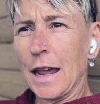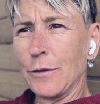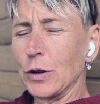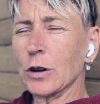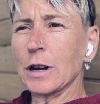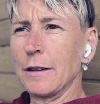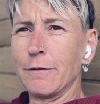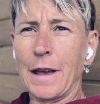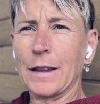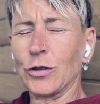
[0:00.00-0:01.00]
If you're going to
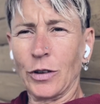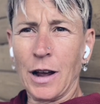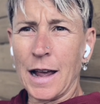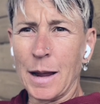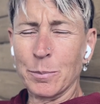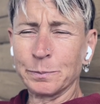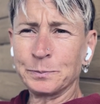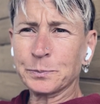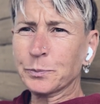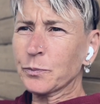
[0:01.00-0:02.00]
invest time
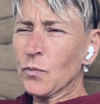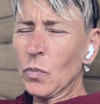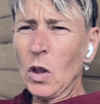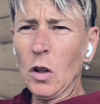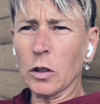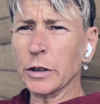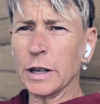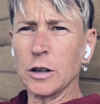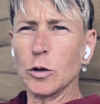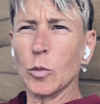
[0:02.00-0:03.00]

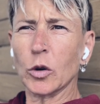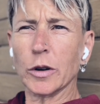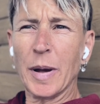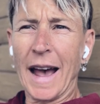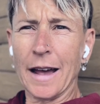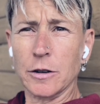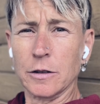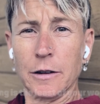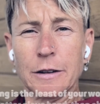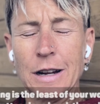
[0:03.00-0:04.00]
learning a new motor
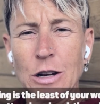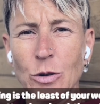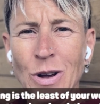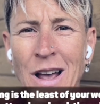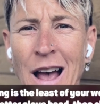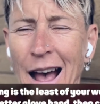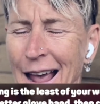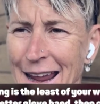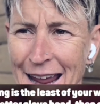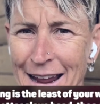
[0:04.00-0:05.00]
pattern, learning a new
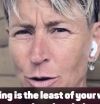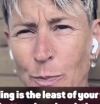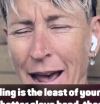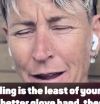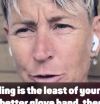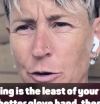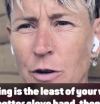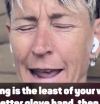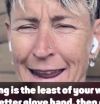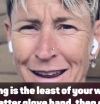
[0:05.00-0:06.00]
eye-hand pattern,
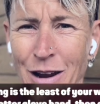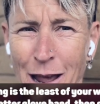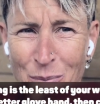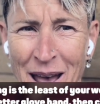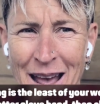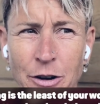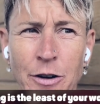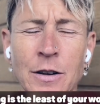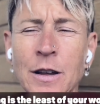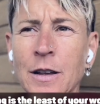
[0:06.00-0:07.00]
hand-eye
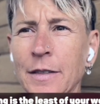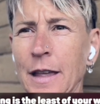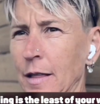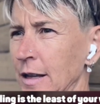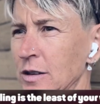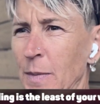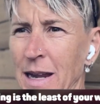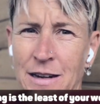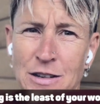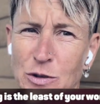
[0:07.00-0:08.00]
pattern, then let's
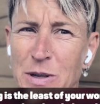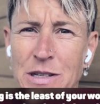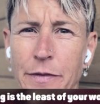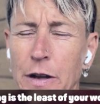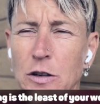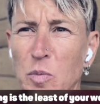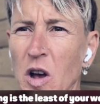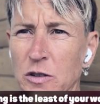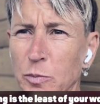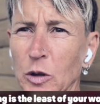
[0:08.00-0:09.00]
make it as specific as
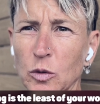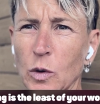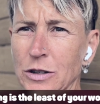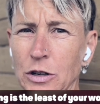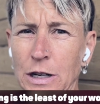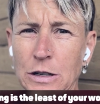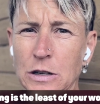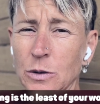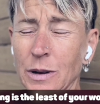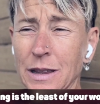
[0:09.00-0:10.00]
possible to what you need to
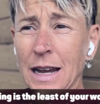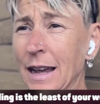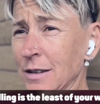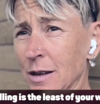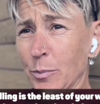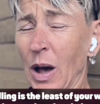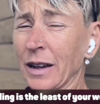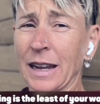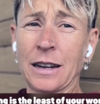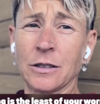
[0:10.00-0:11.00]
do on the ice, and
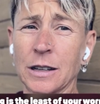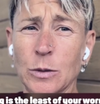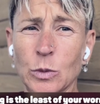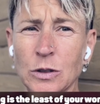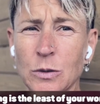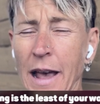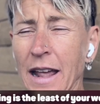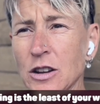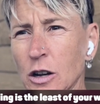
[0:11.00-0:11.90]
puck handling will do that.